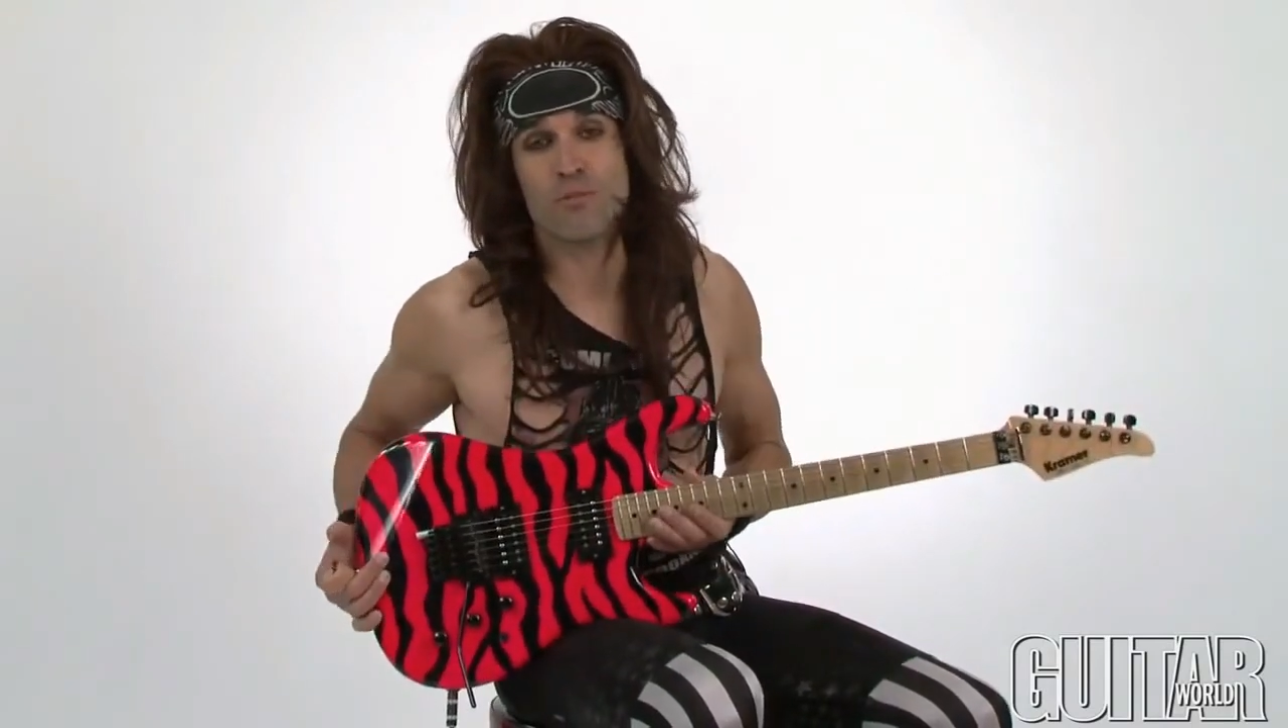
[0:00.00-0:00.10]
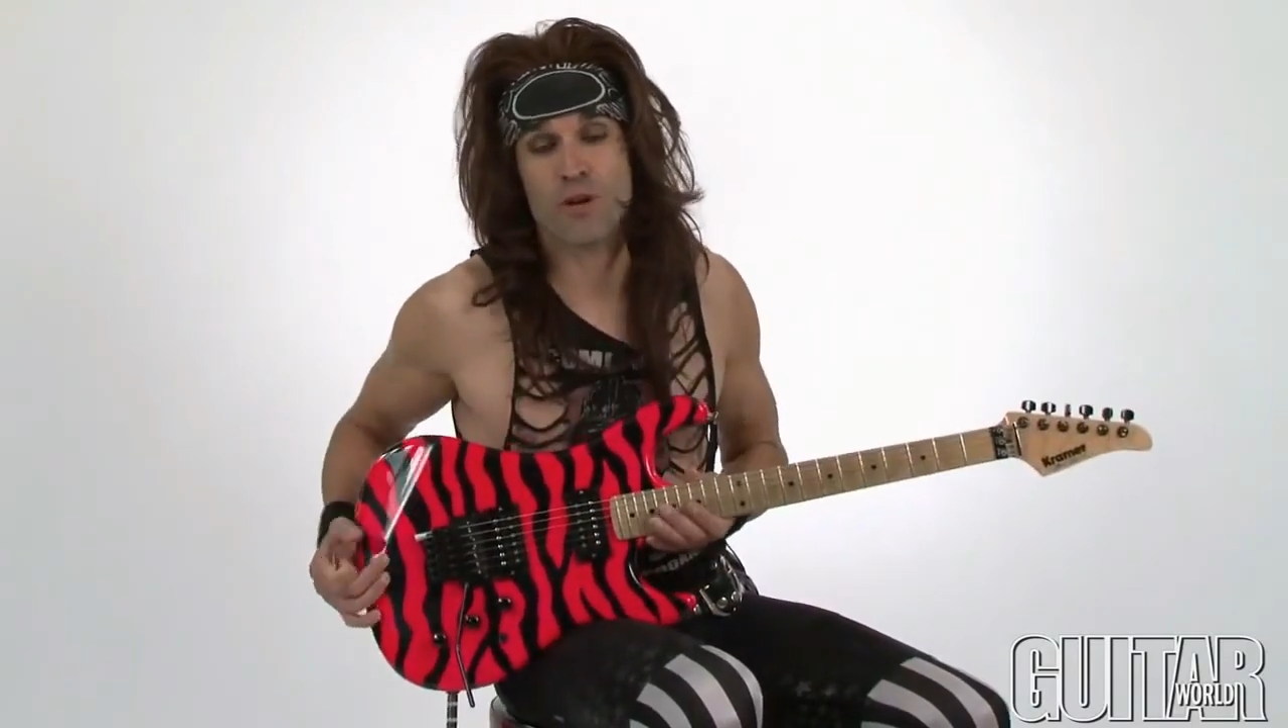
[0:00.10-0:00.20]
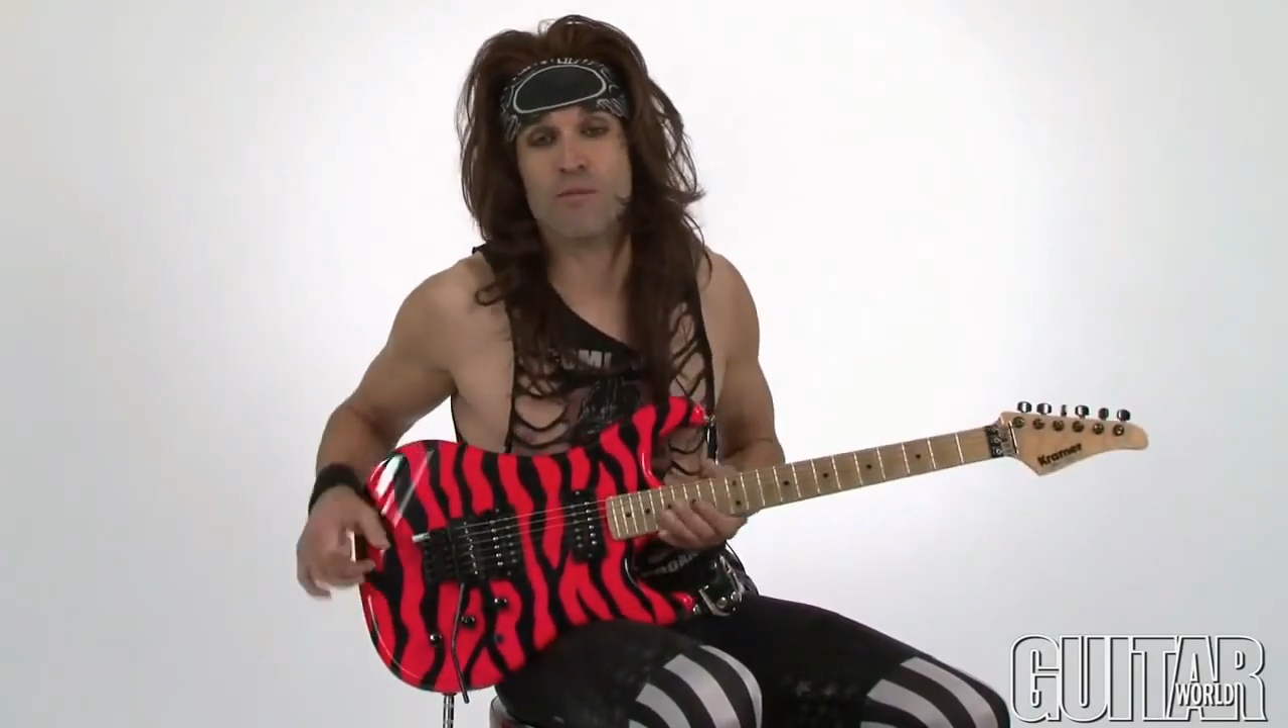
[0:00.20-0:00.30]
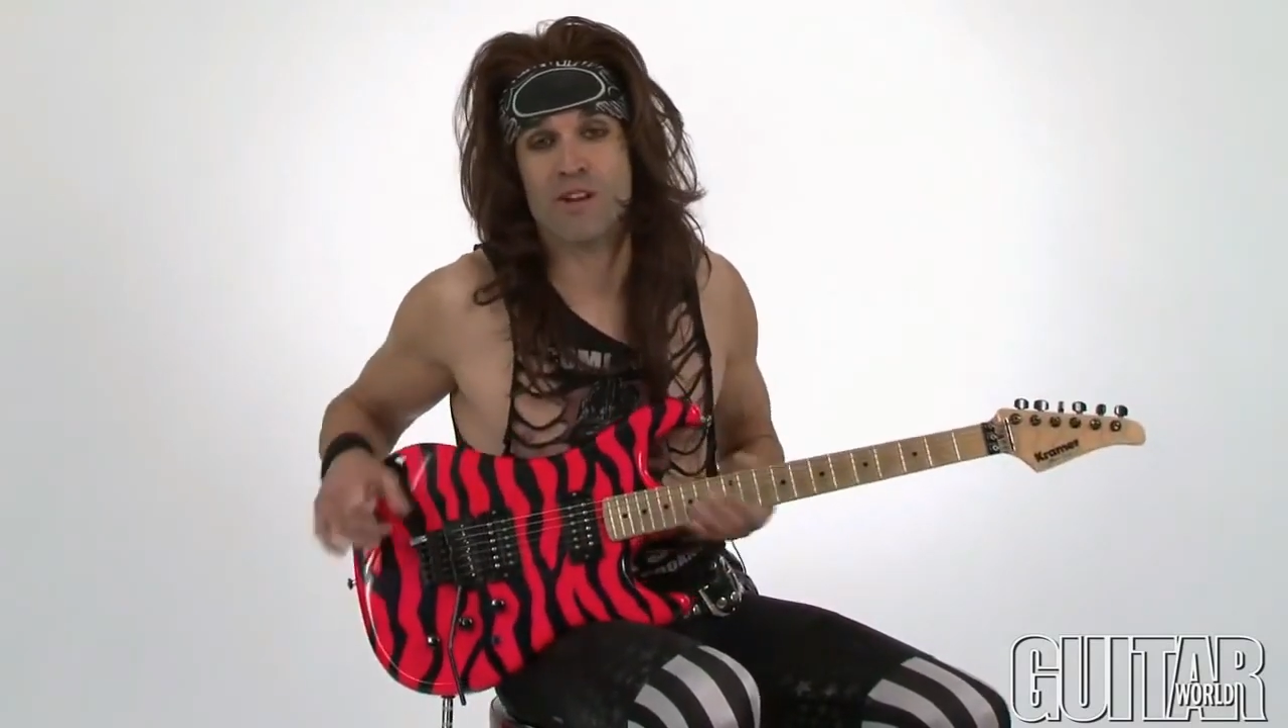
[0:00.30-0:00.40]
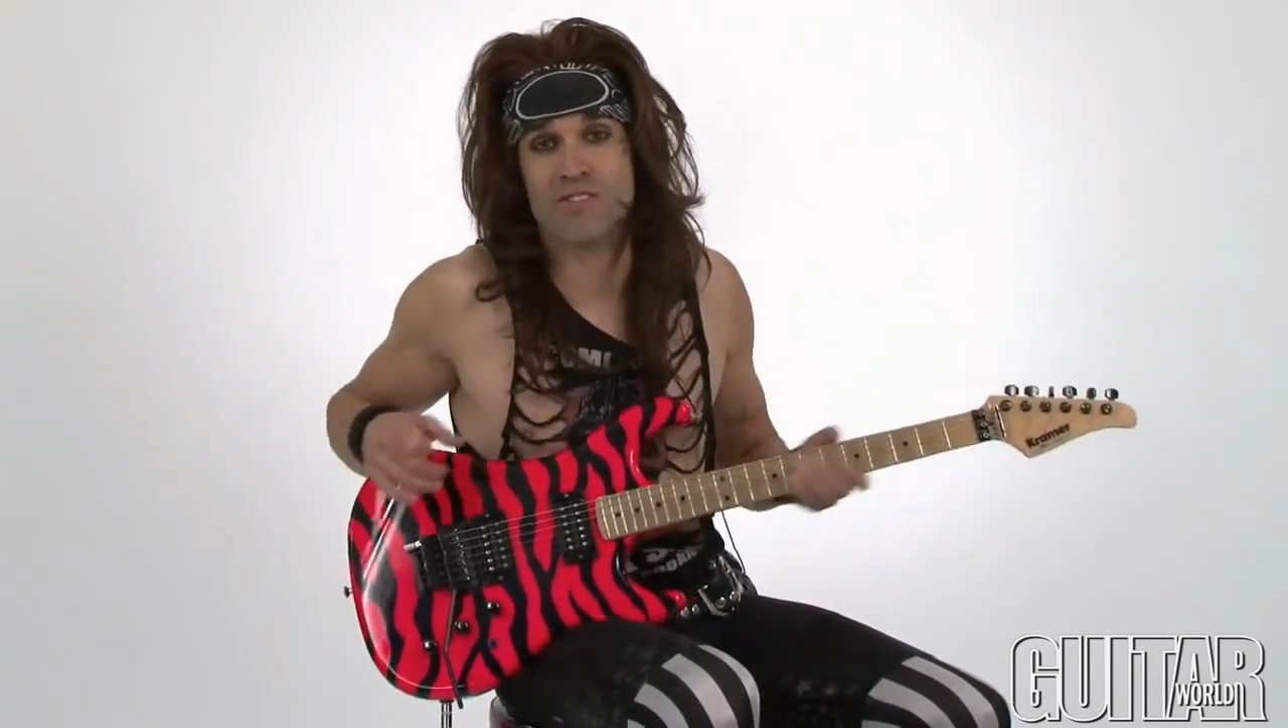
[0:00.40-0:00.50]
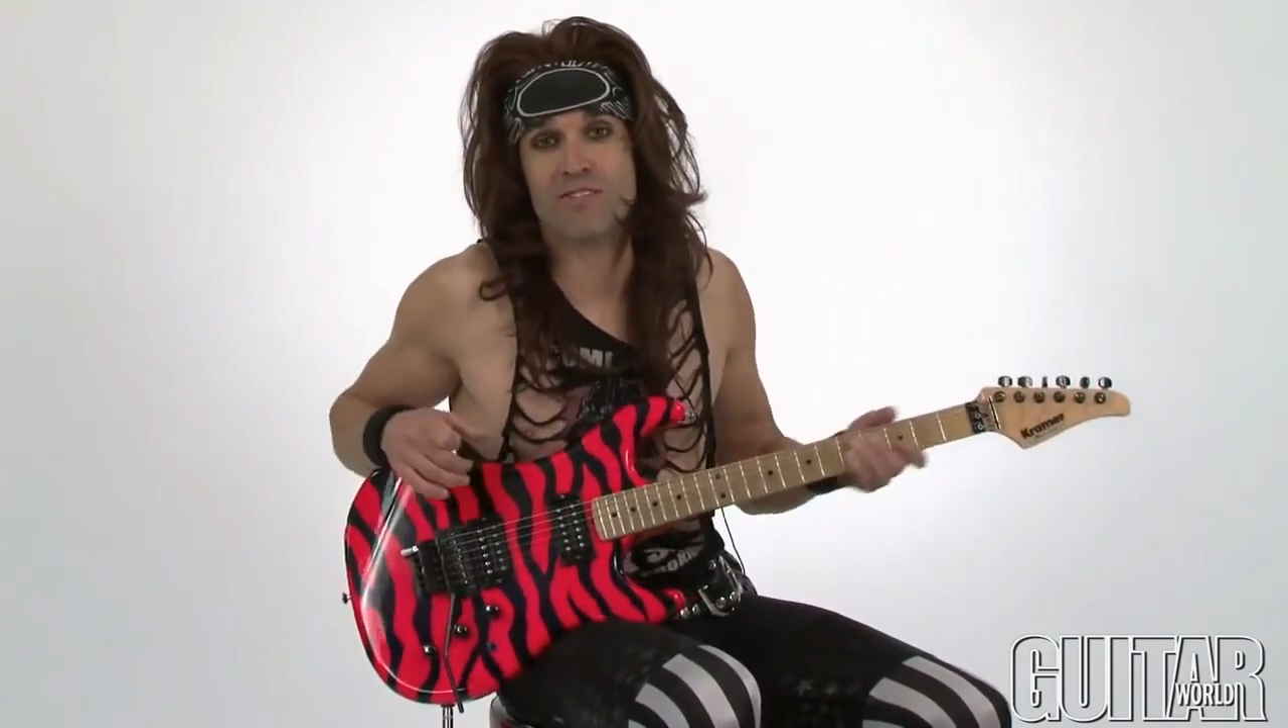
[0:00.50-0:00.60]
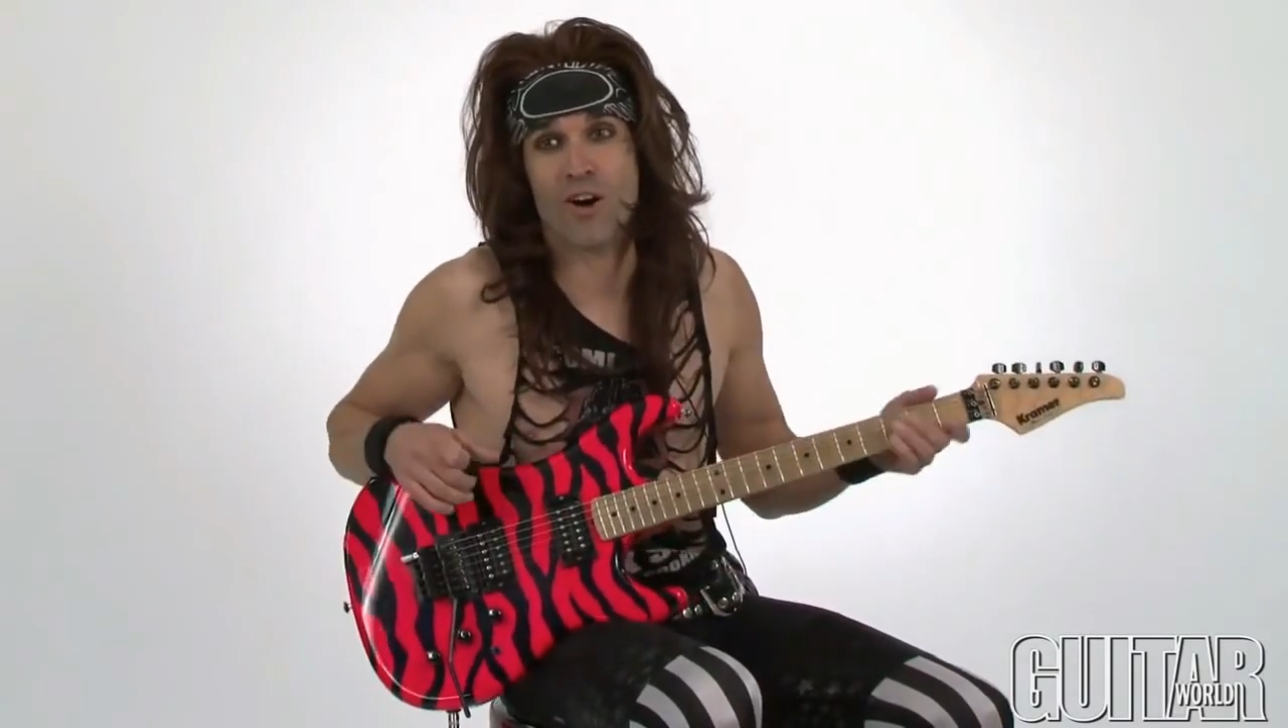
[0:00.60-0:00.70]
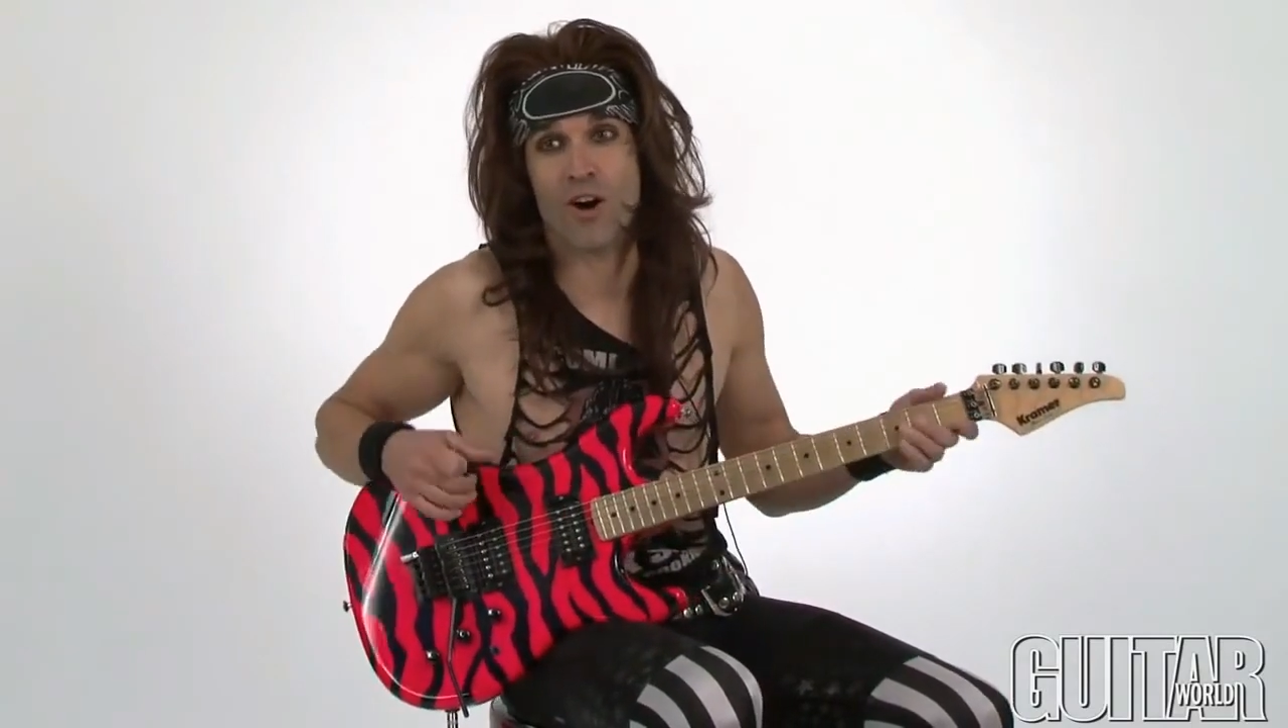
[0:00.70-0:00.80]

pretty much